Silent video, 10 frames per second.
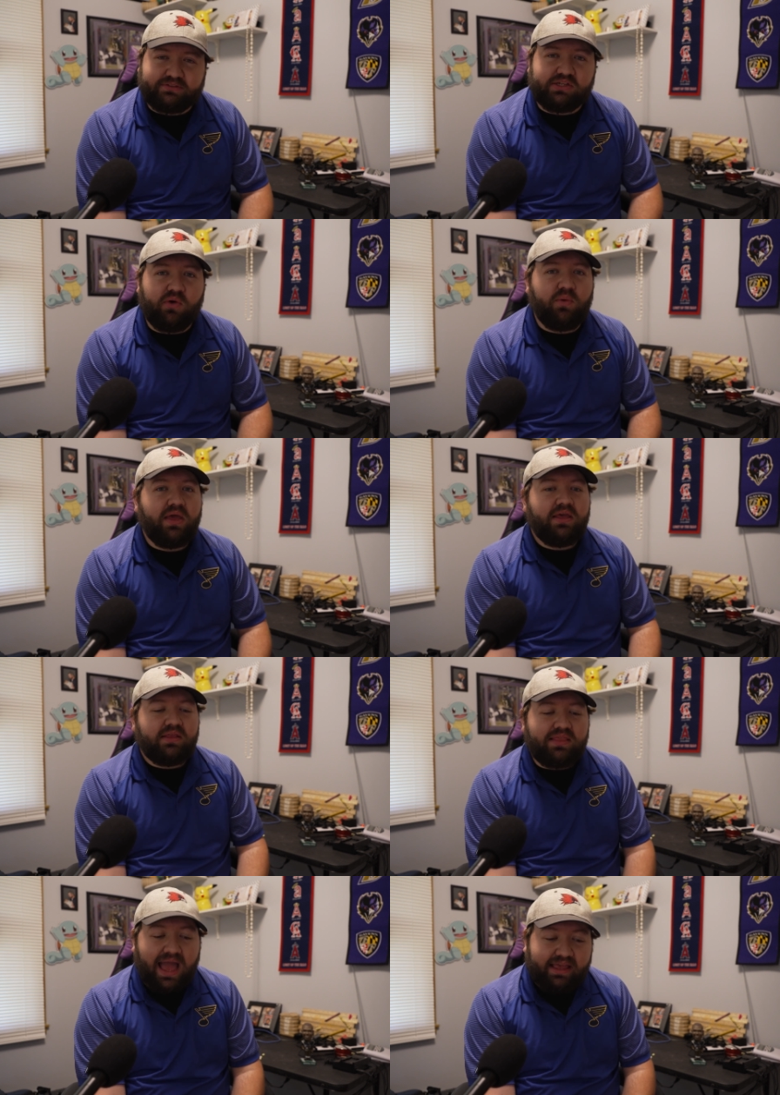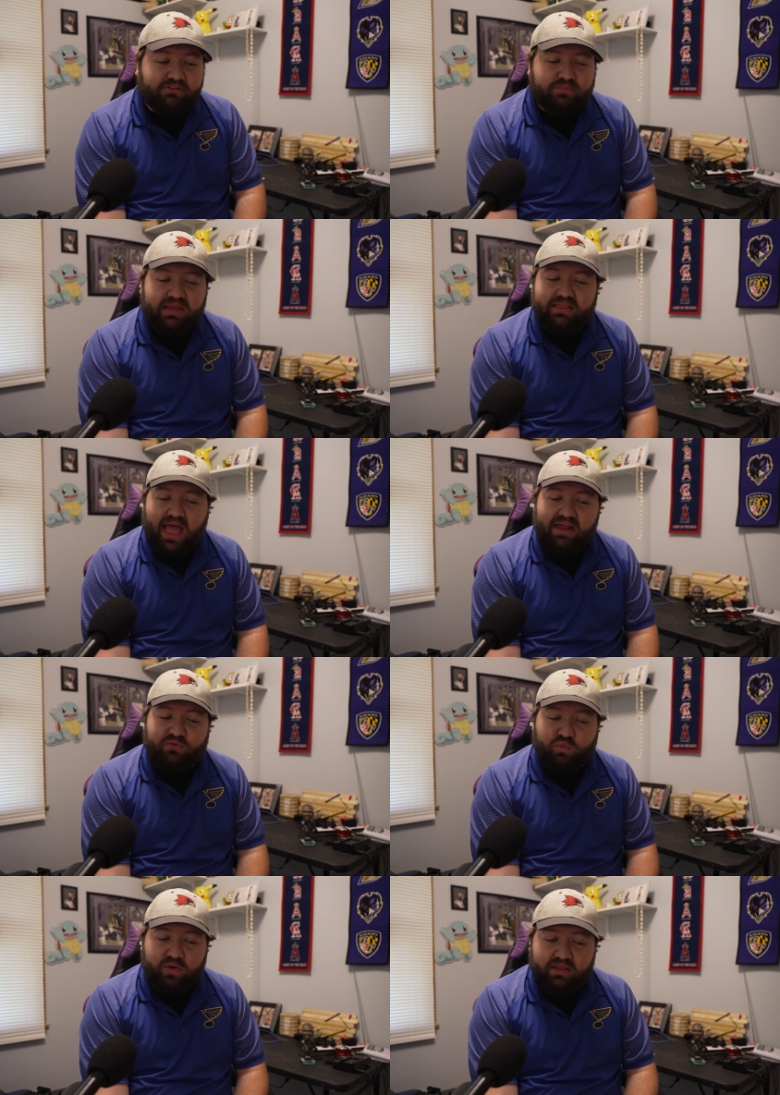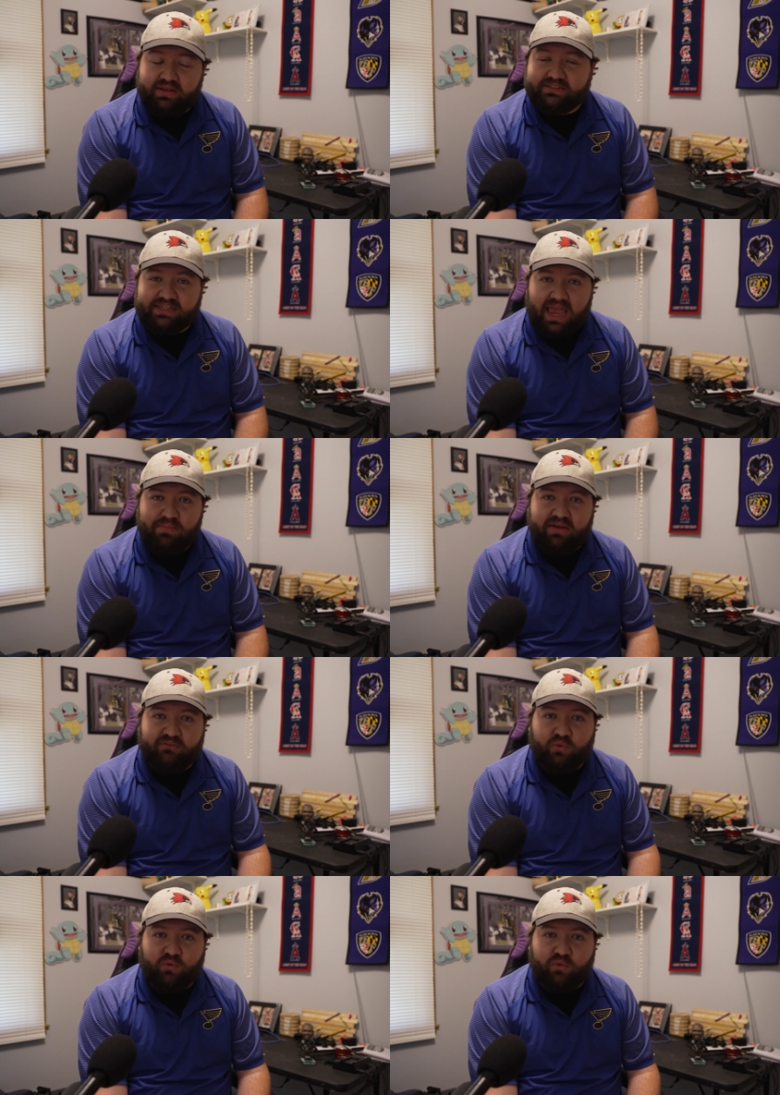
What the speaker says: So that gives me a lot of real excitement